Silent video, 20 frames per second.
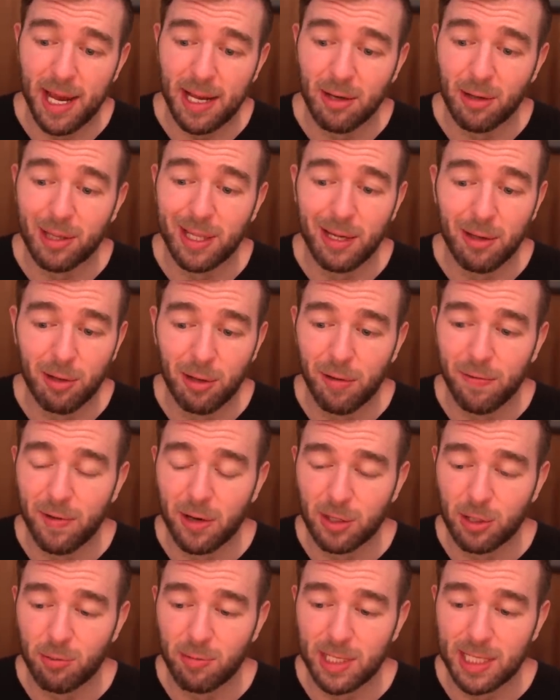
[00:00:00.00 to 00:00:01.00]
Endothelial
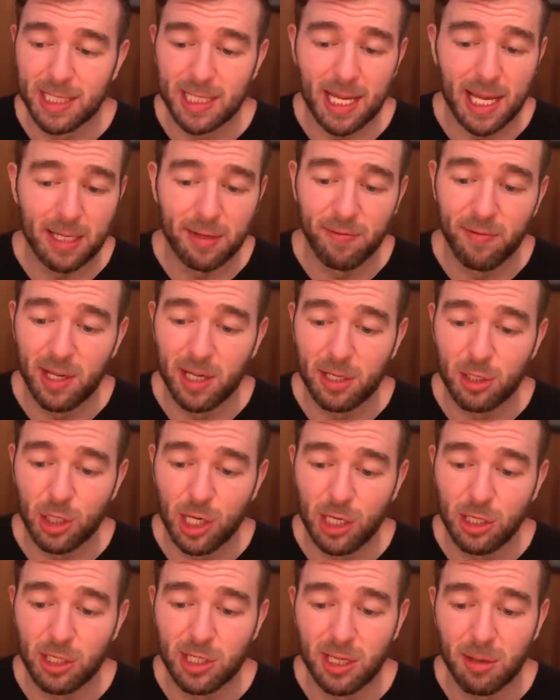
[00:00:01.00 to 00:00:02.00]
function was assessed via
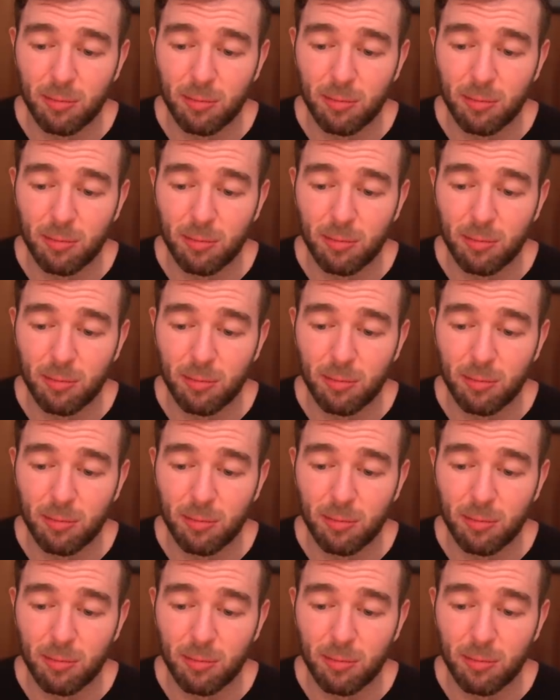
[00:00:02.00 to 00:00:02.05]
changes